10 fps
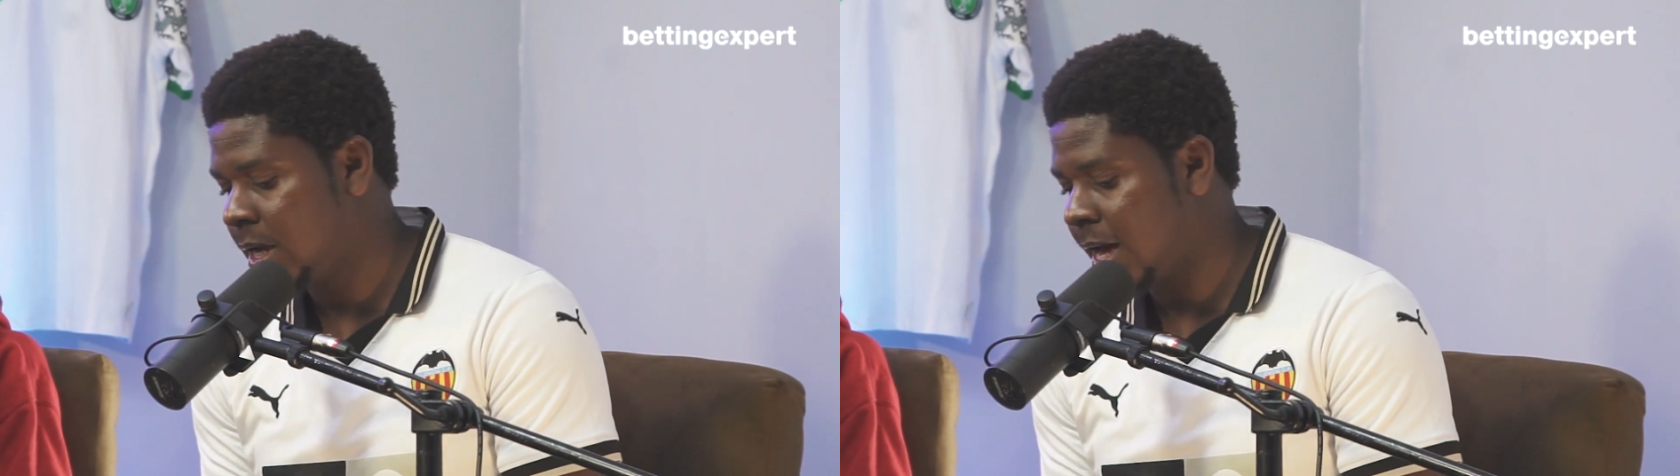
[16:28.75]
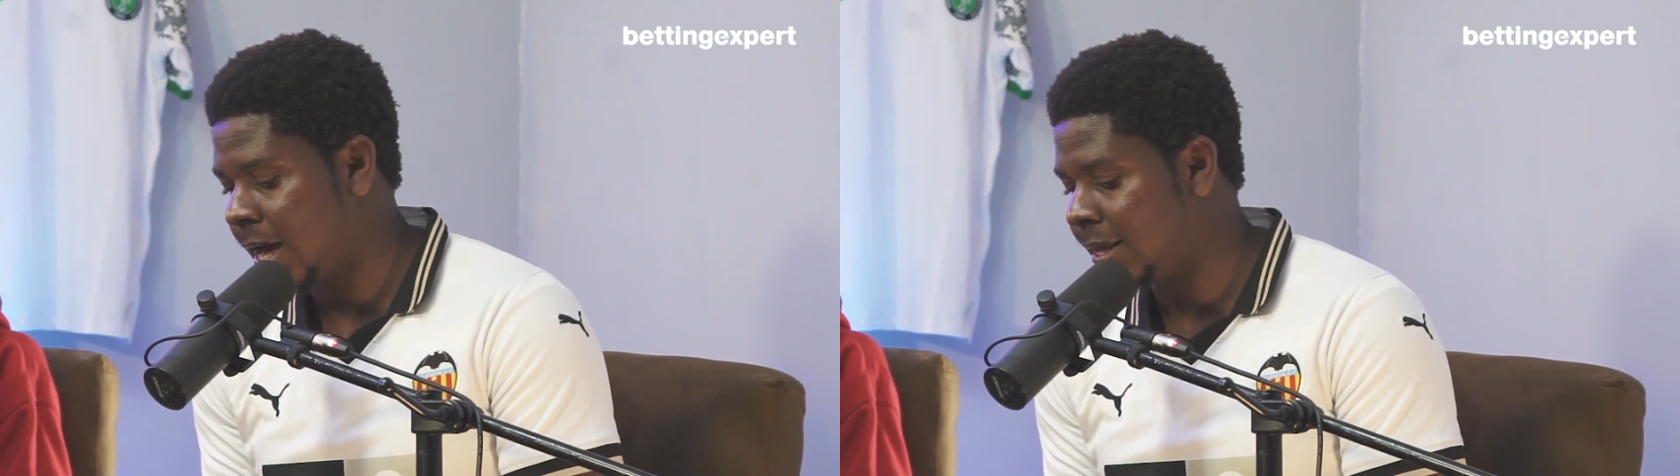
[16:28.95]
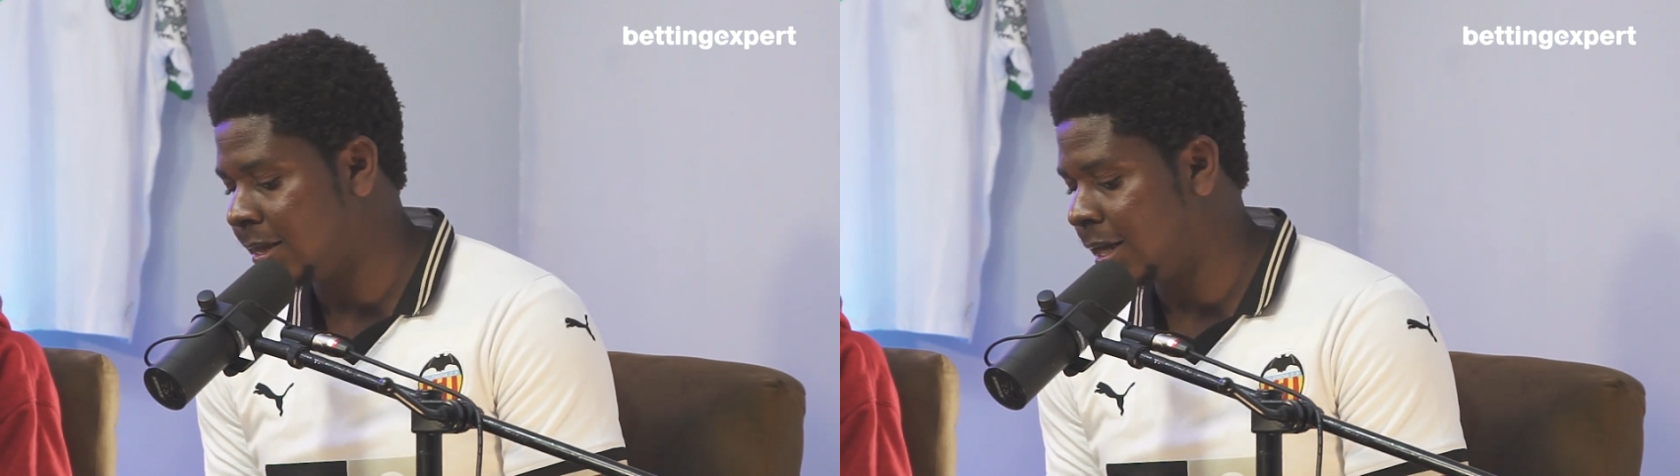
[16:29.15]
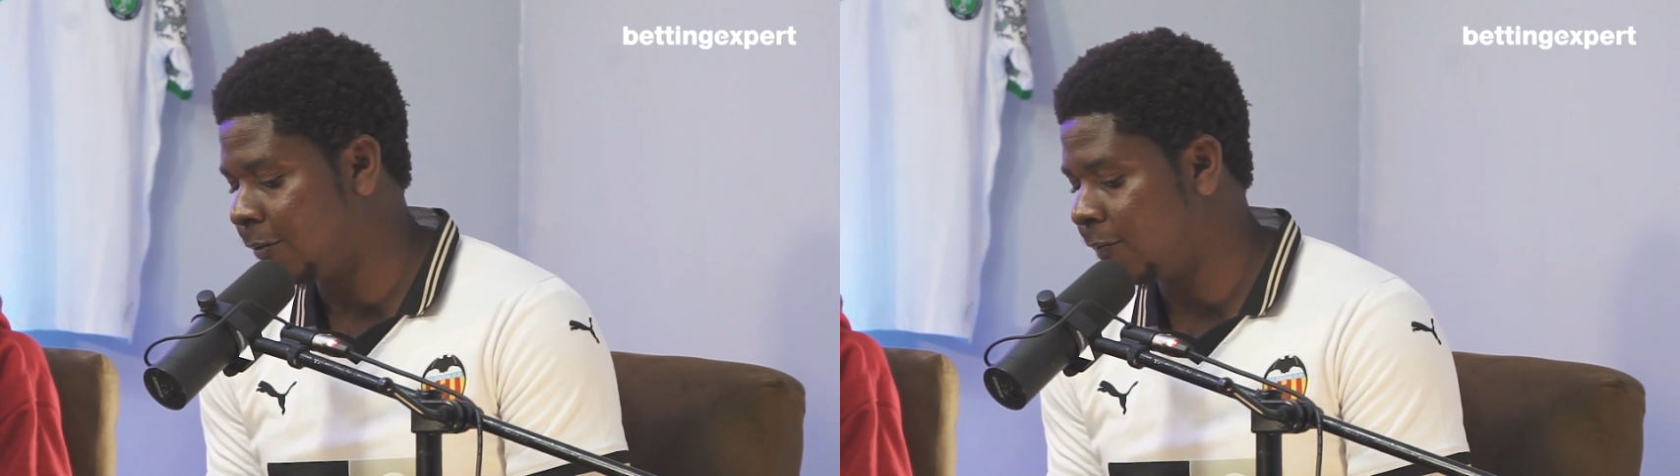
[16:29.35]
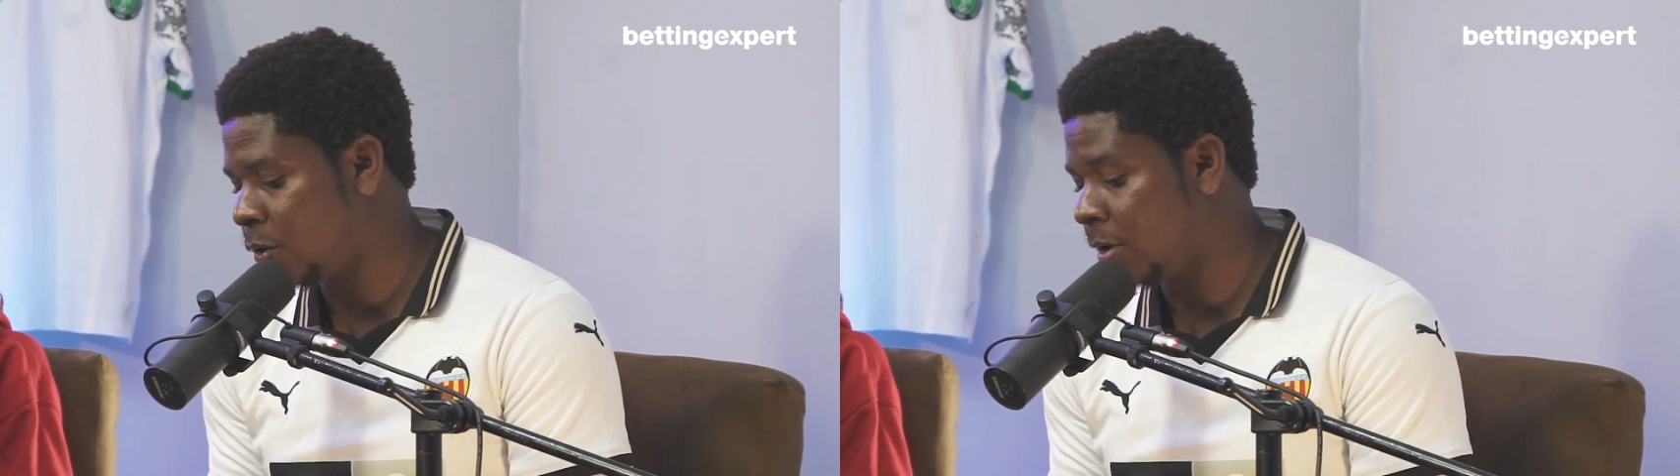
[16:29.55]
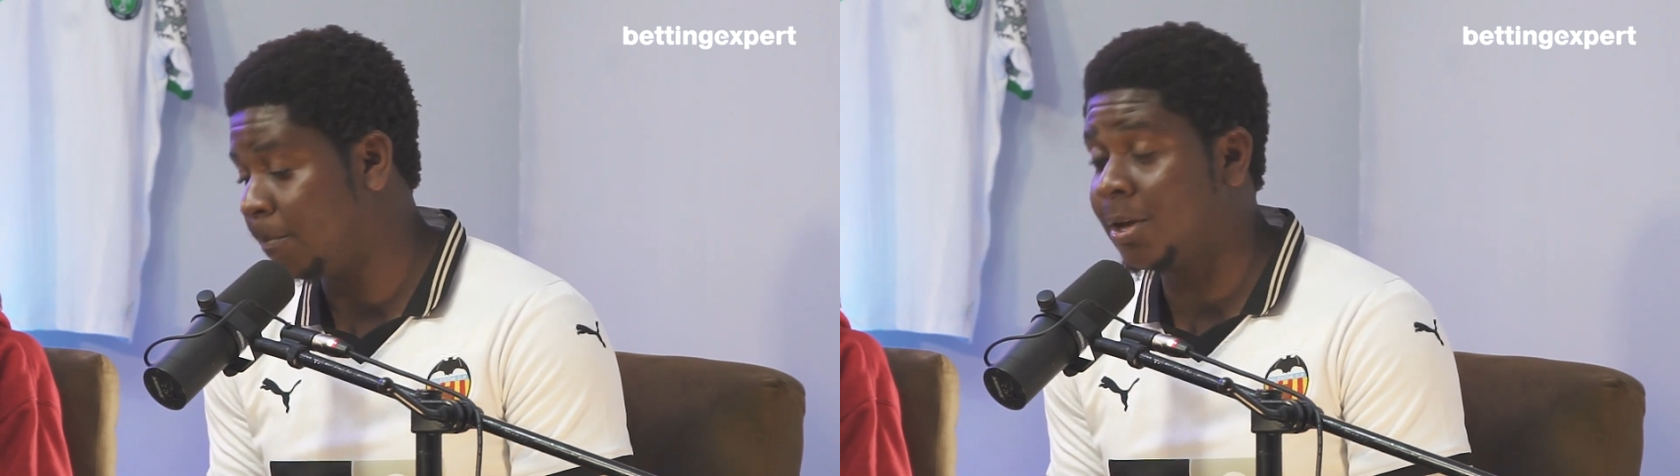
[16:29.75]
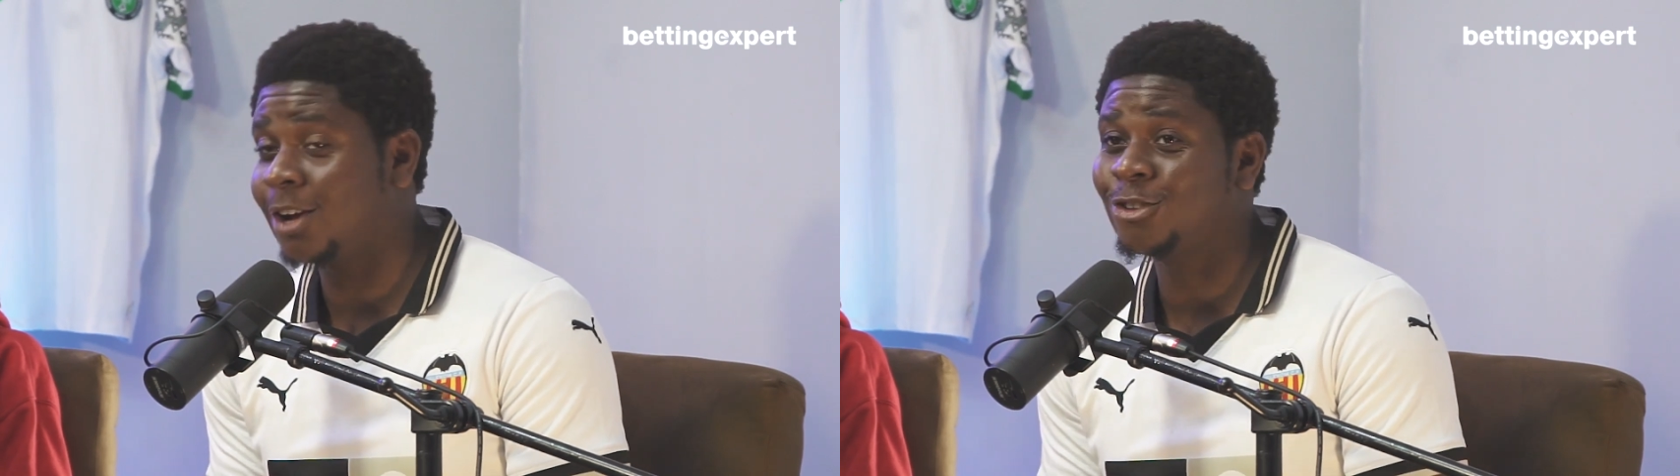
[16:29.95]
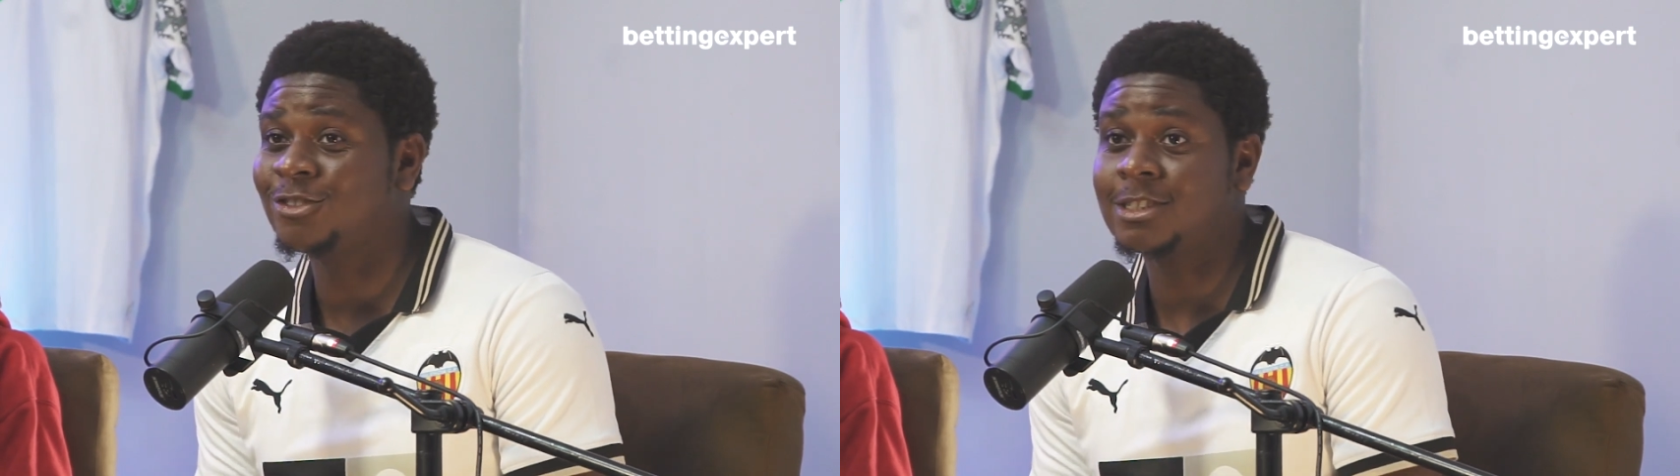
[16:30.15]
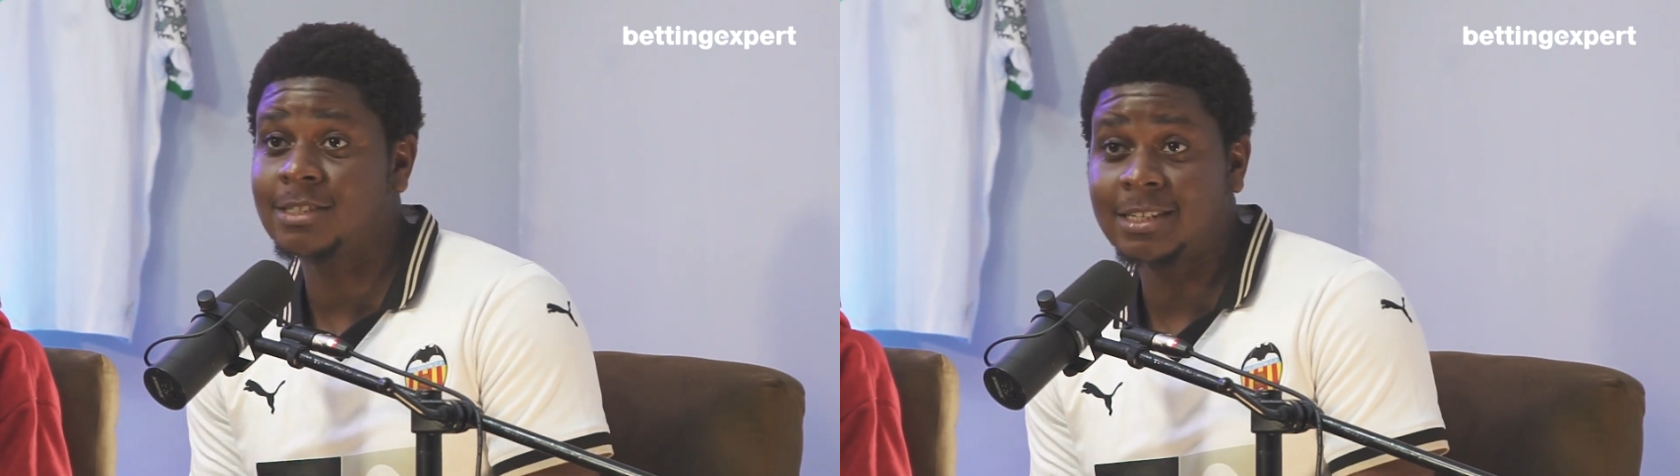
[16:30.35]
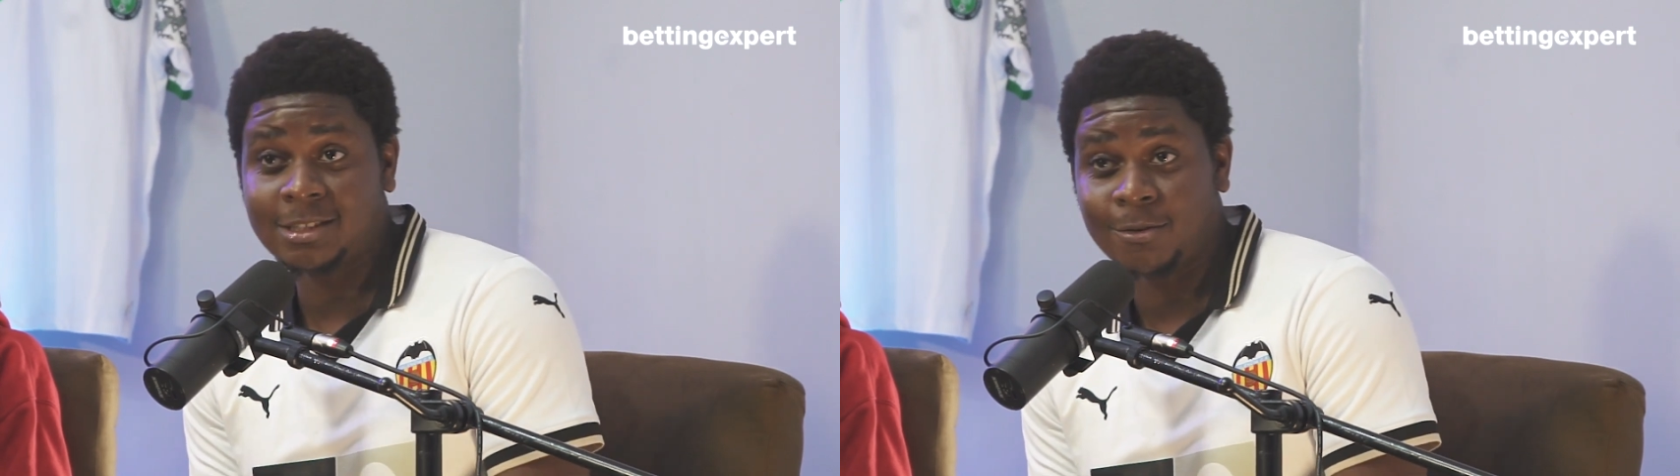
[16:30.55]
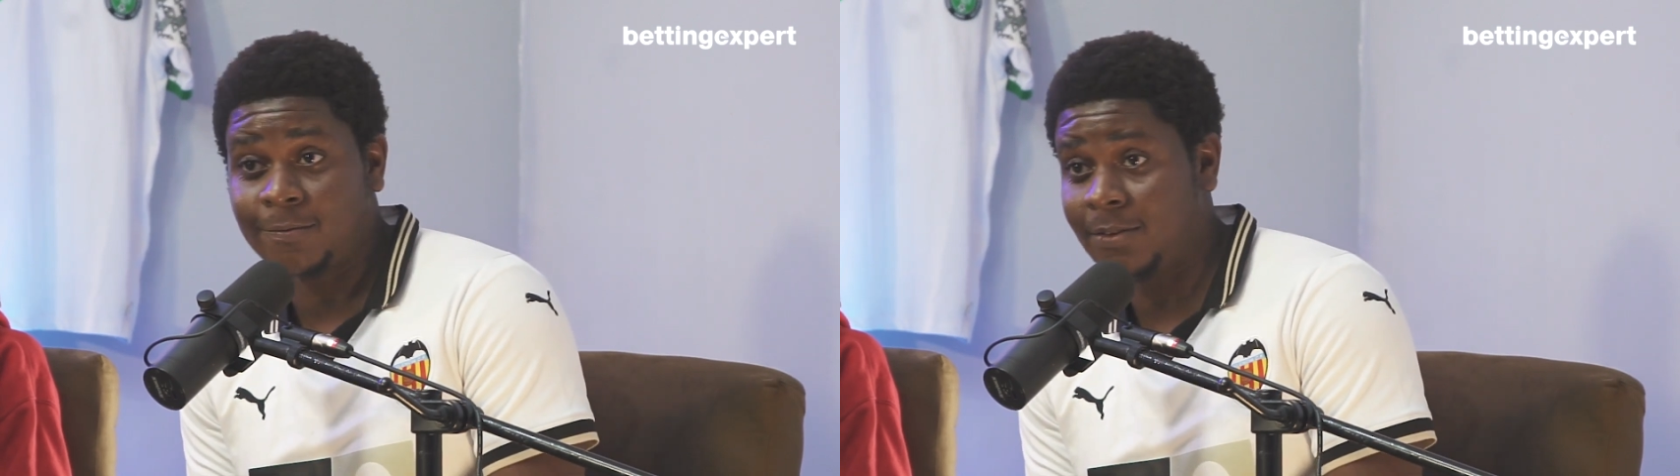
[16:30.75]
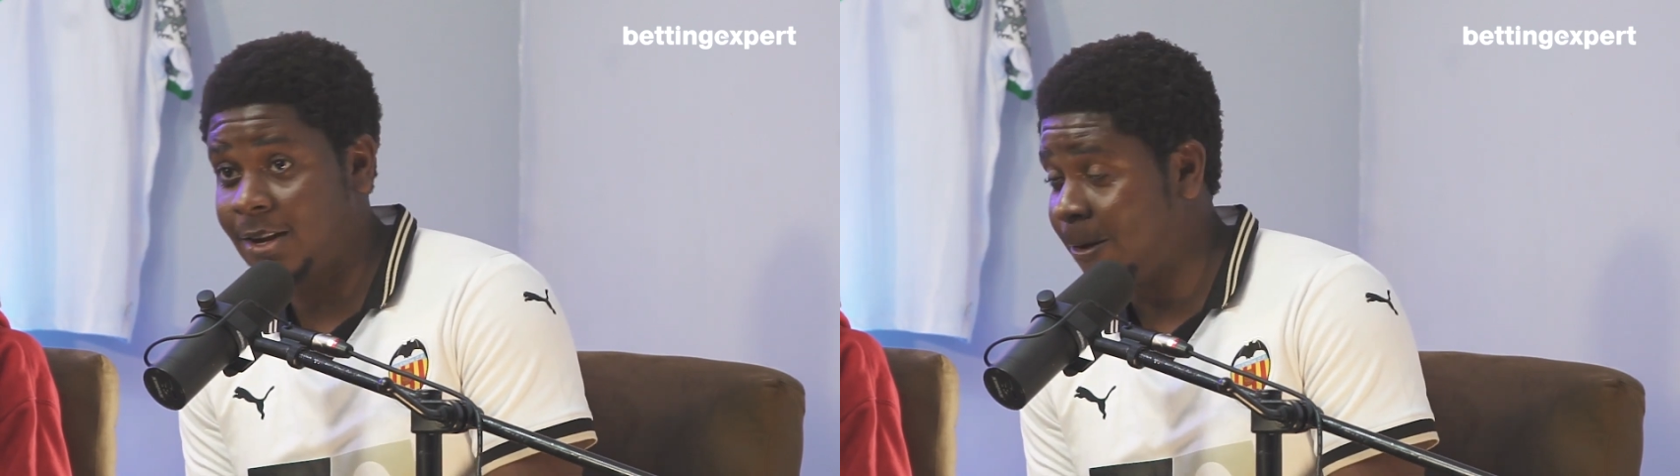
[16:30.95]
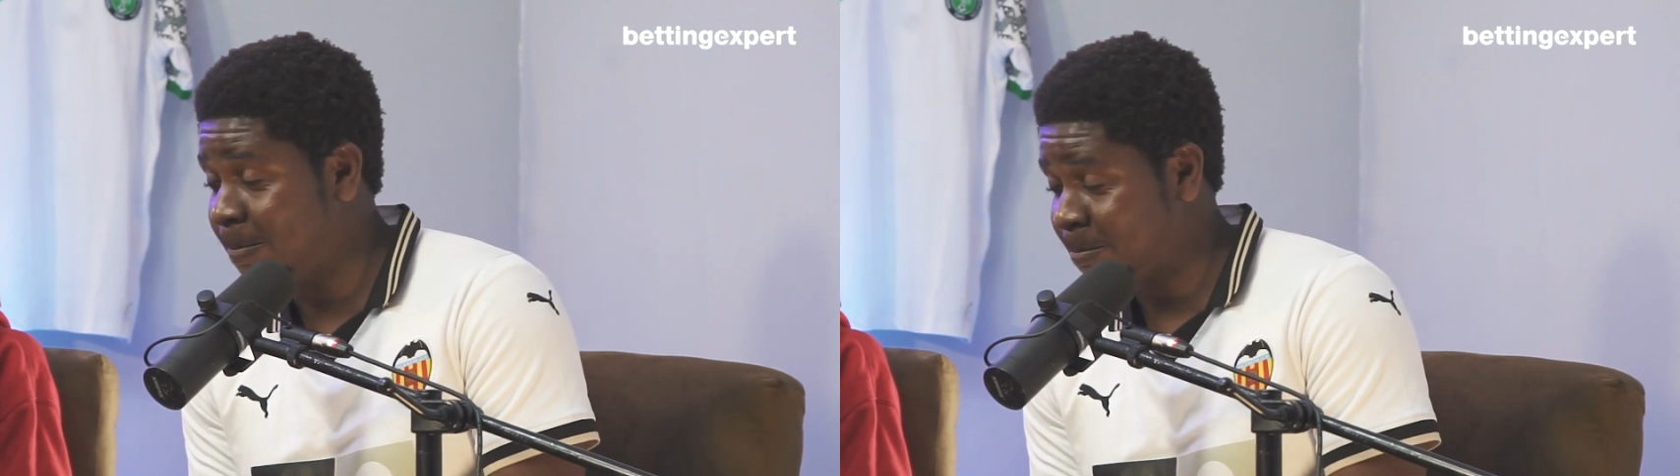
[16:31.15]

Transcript: And then for Olympiacos versus Aston Villa,